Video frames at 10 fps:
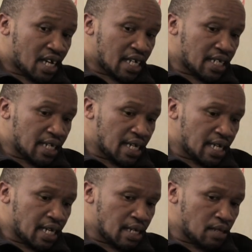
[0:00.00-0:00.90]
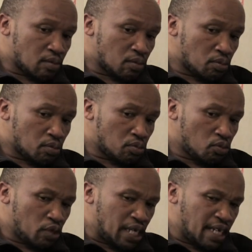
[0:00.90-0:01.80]
And
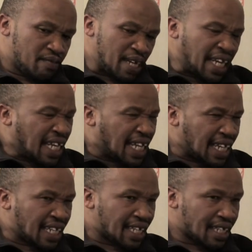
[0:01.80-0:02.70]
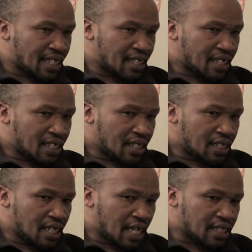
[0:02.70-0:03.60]
we very clear
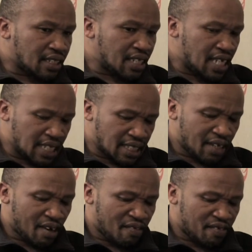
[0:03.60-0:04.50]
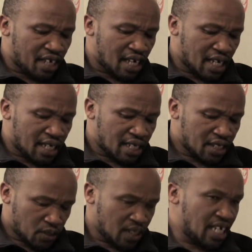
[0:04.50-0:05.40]
that in South Africa
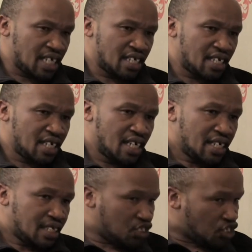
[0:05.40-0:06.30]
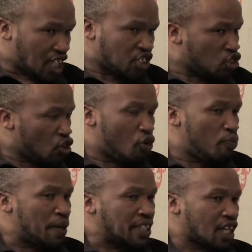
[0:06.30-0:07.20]
today, there's just no
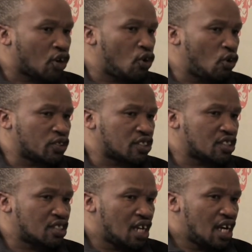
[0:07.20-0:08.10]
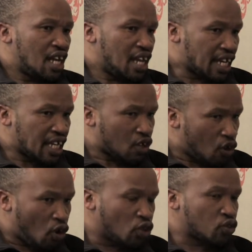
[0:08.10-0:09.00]
better cause like a
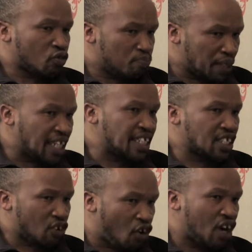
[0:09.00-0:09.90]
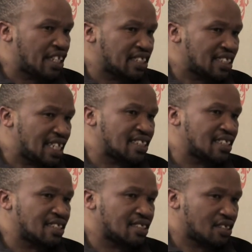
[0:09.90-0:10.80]
cause of building
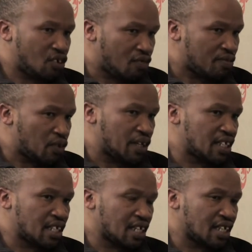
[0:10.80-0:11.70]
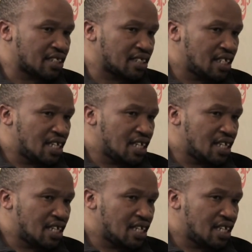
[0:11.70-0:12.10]
organizations of the working class.